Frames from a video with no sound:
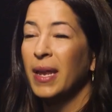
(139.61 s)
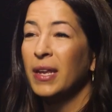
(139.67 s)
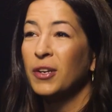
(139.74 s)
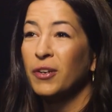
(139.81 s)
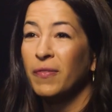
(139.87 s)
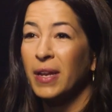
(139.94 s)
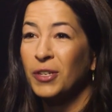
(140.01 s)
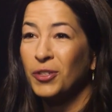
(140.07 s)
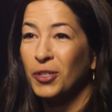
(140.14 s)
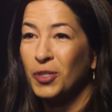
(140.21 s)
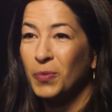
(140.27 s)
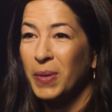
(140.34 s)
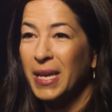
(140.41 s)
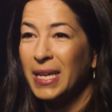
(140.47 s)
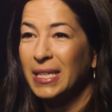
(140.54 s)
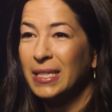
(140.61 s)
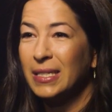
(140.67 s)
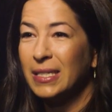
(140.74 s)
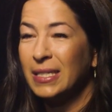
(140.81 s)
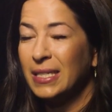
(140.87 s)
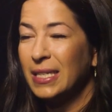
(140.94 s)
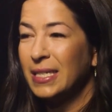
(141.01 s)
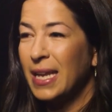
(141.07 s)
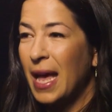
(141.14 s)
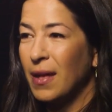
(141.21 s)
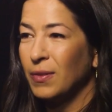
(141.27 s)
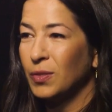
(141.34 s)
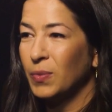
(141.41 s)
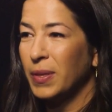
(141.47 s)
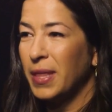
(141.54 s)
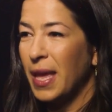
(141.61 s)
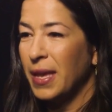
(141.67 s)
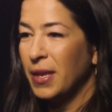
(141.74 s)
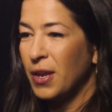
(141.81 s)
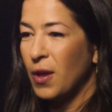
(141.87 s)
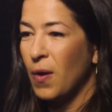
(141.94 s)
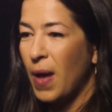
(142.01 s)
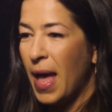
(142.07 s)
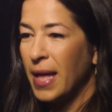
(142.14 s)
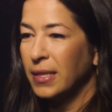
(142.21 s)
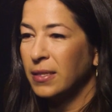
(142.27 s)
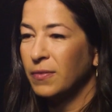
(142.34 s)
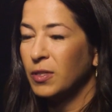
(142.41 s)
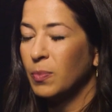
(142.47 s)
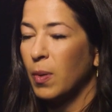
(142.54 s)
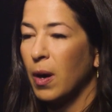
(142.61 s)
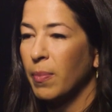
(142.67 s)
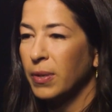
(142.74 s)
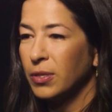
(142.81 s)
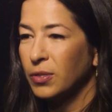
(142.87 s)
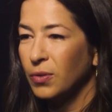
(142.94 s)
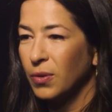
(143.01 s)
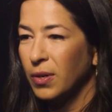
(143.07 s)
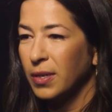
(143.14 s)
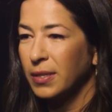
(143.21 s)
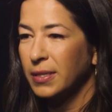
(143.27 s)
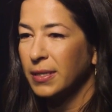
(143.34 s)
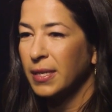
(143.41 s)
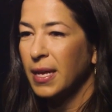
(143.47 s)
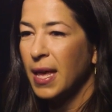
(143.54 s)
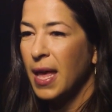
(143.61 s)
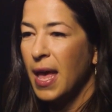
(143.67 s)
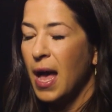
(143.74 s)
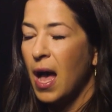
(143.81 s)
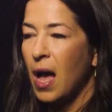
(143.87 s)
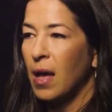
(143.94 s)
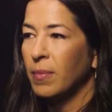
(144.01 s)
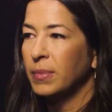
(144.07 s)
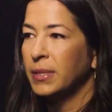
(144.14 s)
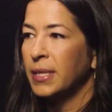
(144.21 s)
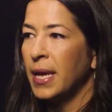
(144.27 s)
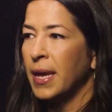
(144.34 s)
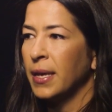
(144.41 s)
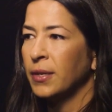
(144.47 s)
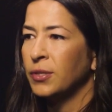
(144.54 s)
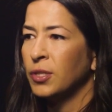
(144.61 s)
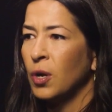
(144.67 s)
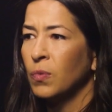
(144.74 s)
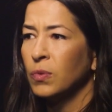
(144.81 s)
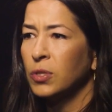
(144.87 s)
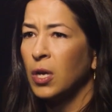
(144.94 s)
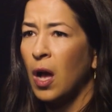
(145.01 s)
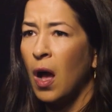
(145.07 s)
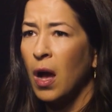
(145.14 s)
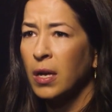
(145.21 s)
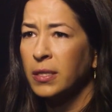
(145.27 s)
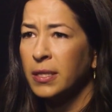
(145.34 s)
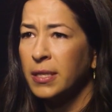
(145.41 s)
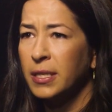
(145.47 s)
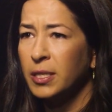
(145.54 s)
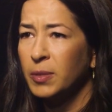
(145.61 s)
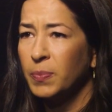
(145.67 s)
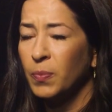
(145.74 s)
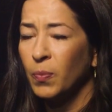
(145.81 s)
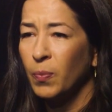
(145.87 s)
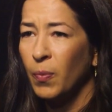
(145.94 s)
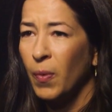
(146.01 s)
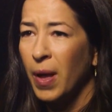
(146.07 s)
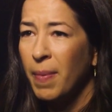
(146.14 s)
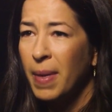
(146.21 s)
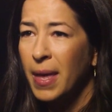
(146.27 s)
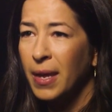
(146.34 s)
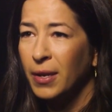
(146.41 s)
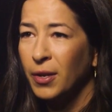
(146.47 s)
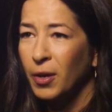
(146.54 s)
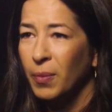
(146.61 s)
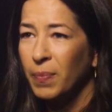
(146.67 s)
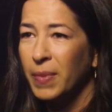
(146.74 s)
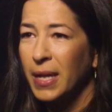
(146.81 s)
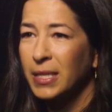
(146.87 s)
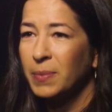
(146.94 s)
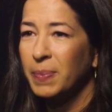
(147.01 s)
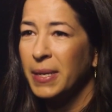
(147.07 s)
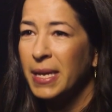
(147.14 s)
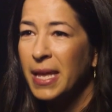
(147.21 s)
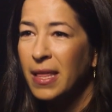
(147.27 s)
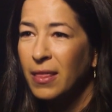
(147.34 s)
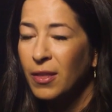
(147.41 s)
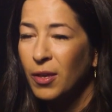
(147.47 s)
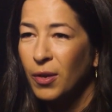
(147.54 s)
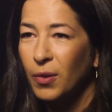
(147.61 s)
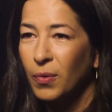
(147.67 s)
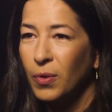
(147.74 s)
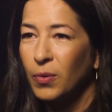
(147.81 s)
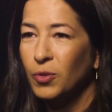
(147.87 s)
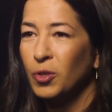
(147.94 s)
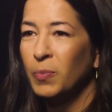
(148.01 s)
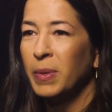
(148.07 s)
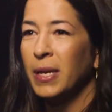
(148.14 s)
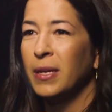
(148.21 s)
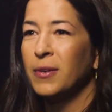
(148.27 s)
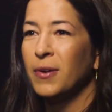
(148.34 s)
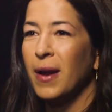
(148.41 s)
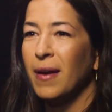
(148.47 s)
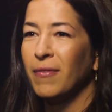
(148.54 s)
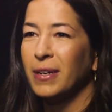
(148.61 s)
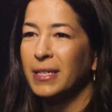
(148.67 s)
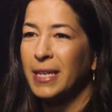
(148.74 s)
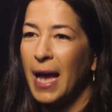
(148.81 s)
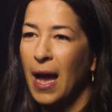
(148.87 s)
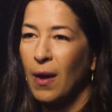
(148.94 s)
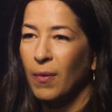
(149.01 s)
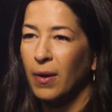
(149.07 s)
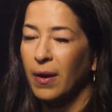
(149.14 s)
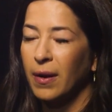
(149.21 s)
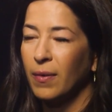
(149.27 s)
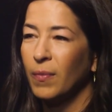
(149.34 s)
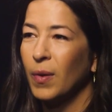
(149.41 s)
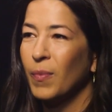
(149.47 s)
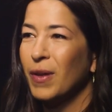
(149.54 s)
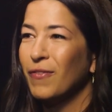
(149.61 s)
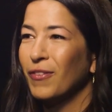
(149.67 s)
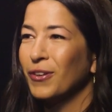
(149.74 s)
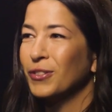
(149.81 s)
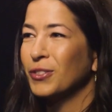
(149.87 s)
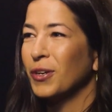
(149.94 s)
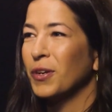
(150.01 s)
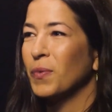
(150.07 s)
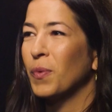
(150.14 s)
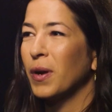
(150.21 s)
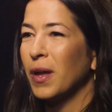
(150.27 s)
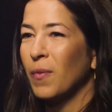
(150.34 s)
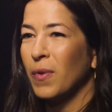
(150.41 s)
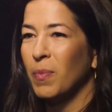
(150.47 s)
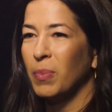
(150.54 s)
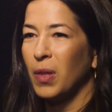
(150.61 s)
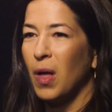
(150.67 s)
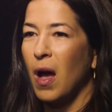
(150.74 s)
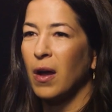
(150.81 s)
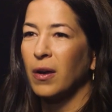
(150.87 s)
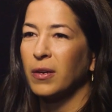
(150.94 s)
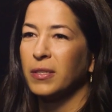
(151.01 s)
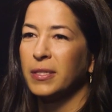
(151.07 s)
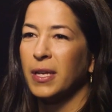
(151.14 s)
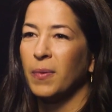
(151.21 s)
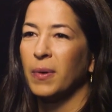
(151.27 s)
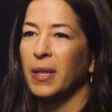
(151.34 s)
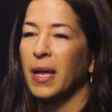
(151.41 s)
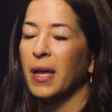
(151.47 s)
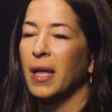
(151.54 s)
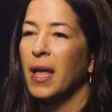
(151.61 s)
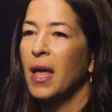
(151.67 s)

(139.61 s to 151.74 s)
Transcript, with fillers: had interventions. We had sit-downs with, you know, heads of department stores um, saying, don't talk to these women, you're, that's beneath you. You should be in your ivory tower. And when we first started working with bloggers, they were like,